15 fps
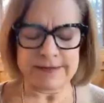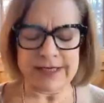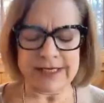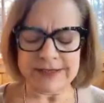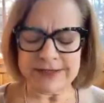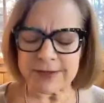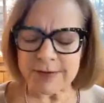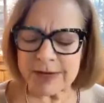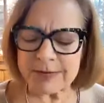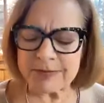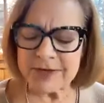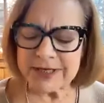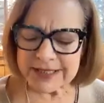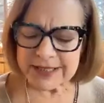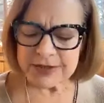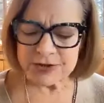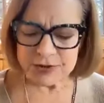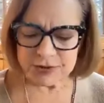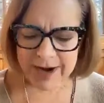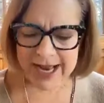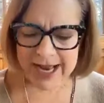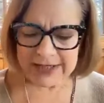to me. And so I'm really
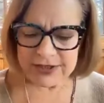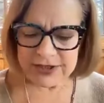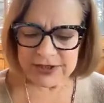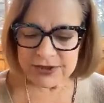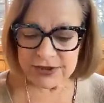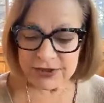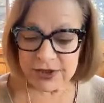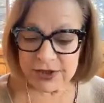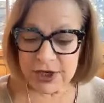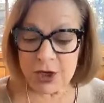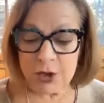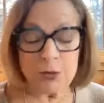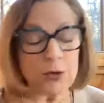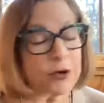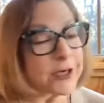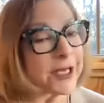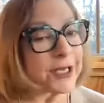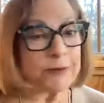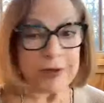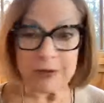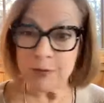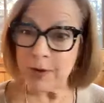attracted to
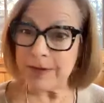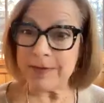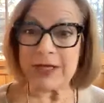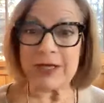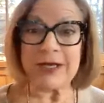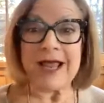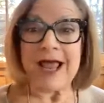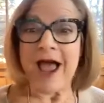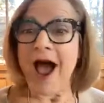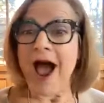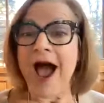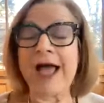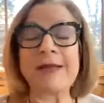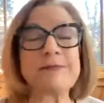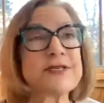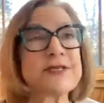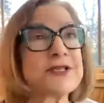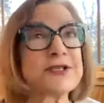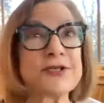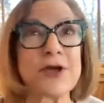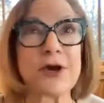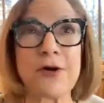working with women. I'm
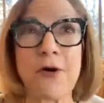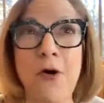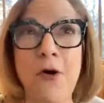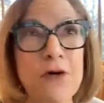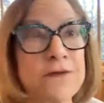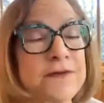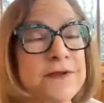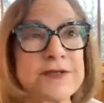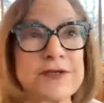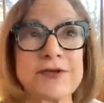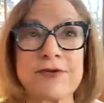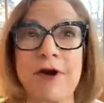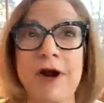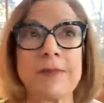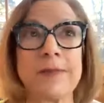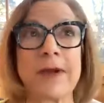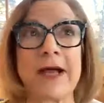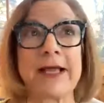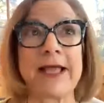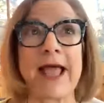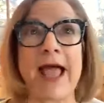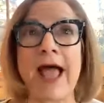so often struck
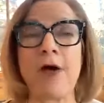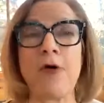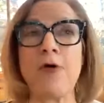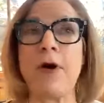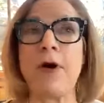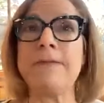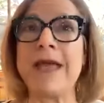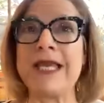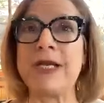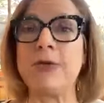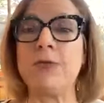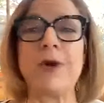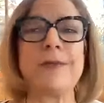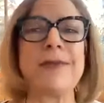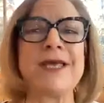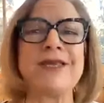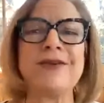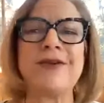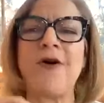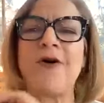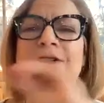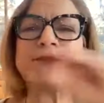by how many
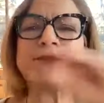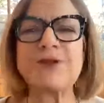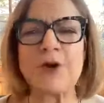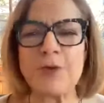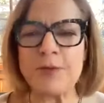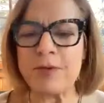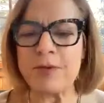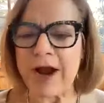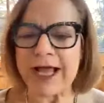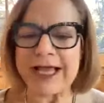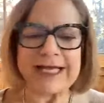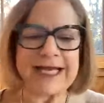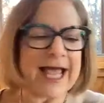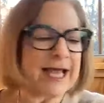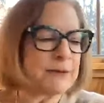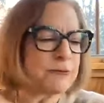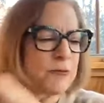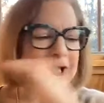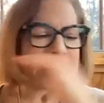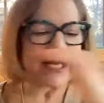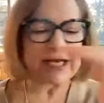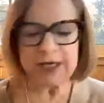women are so bright. And
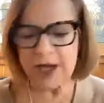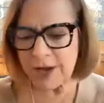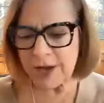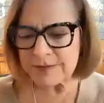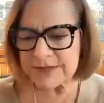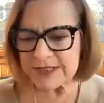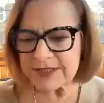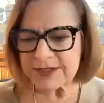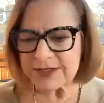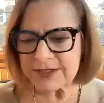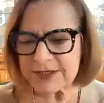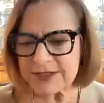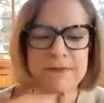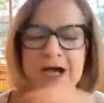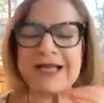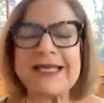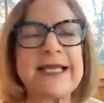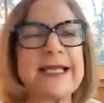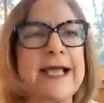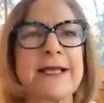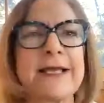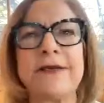when it comes to
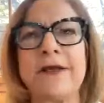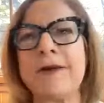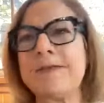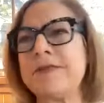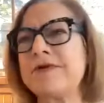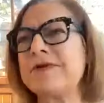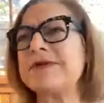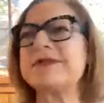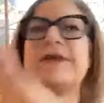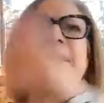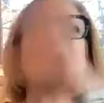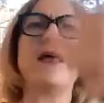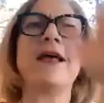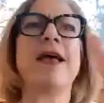money and numbers,